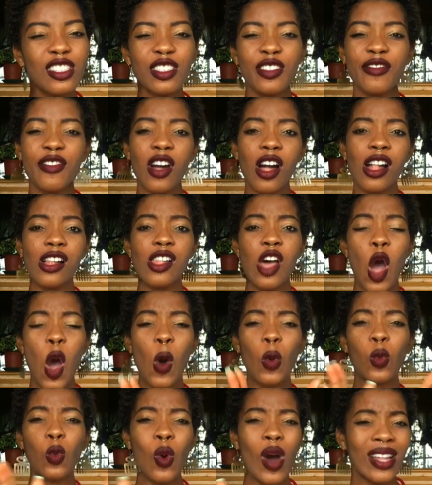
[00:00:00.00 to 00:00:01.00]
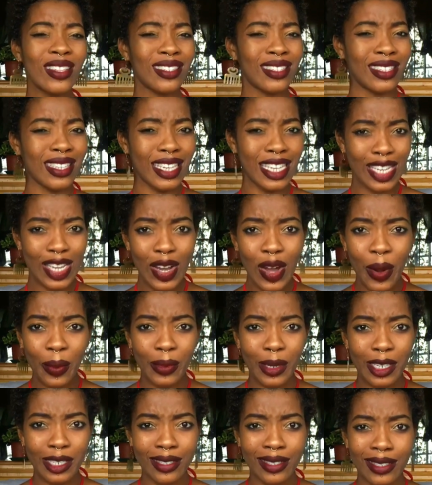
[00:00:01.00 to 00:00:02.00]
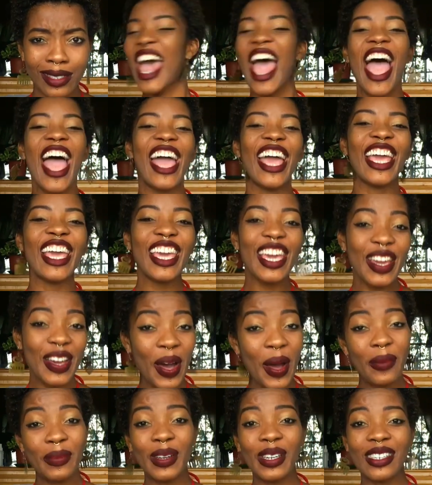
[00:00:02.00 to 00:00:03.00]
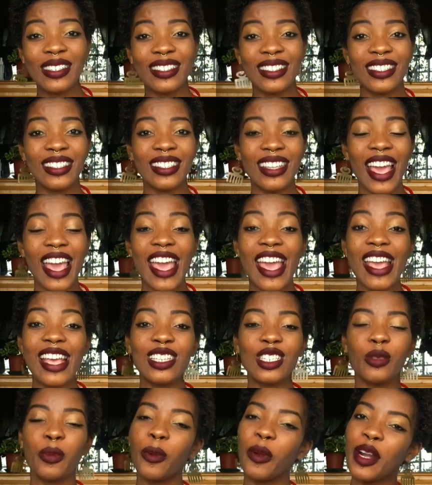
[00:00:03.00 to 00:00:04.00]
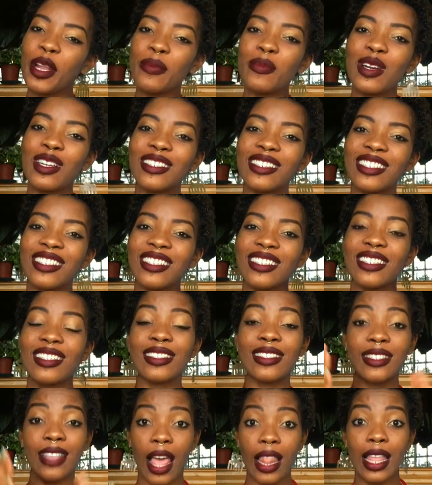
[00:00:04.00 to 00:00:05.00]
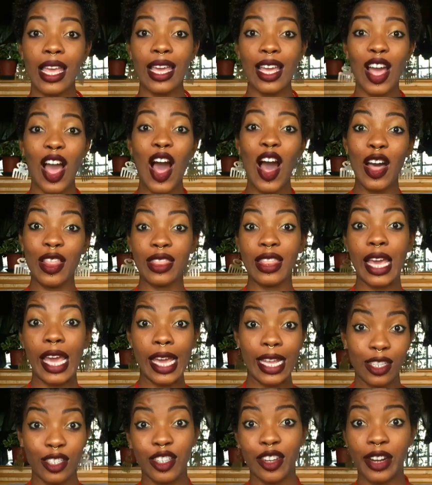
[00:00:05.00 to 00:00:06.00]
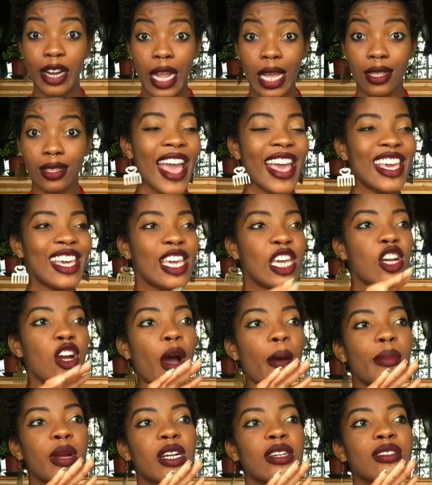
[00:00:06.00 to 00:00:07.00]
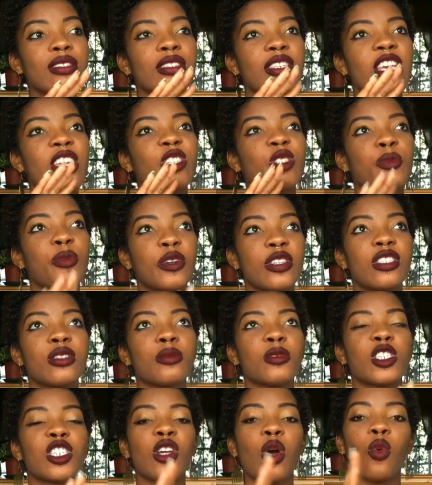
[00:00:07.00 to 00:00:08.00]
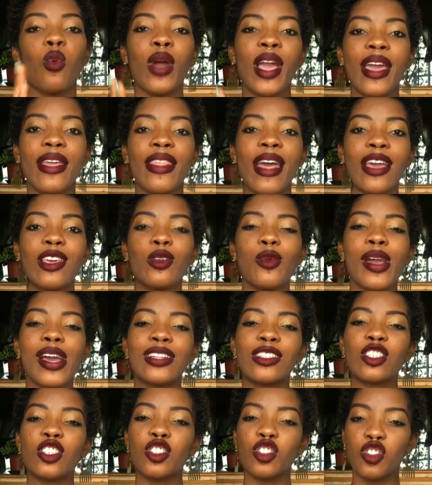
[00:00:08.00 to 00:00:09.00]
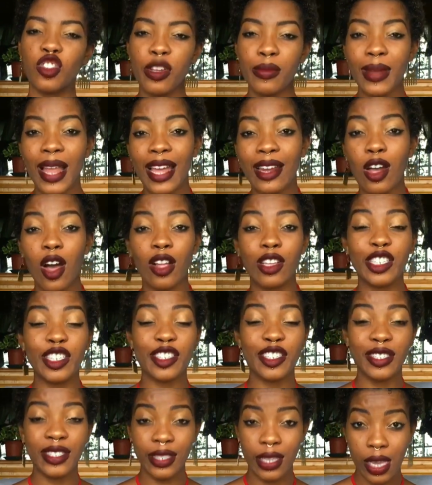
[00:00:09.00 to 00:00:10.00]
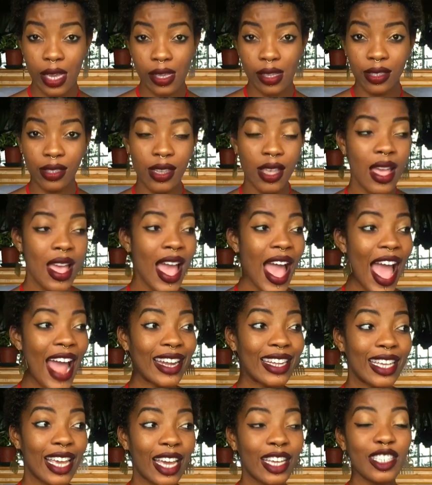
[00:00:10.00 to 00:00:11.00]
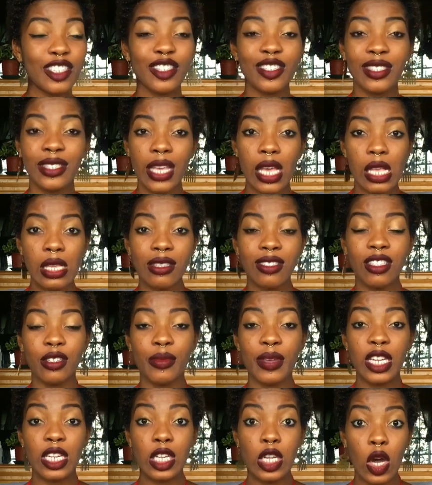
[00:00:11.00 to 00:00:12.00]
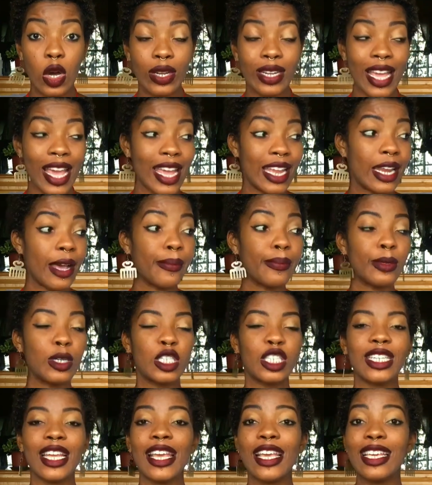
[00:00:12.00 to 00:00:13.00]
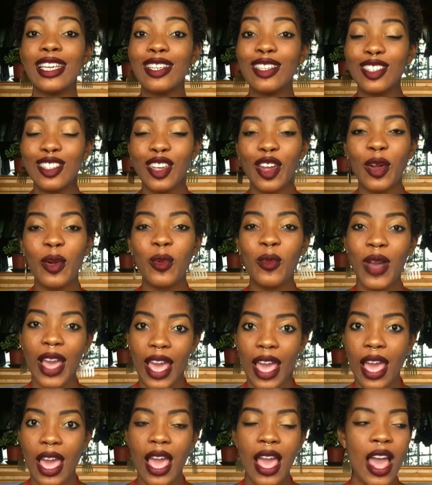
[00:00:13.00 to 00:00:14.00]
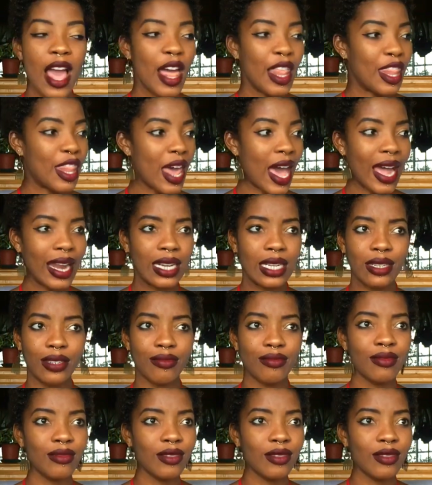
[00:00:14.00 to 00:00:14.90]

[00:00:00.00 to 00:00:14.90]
of all, what's e-commerce? E-commerce is pretty much selling on the internet. E-commerce is pretty much a way that you can streamline all your sales and get your sales to be done in a much easier way than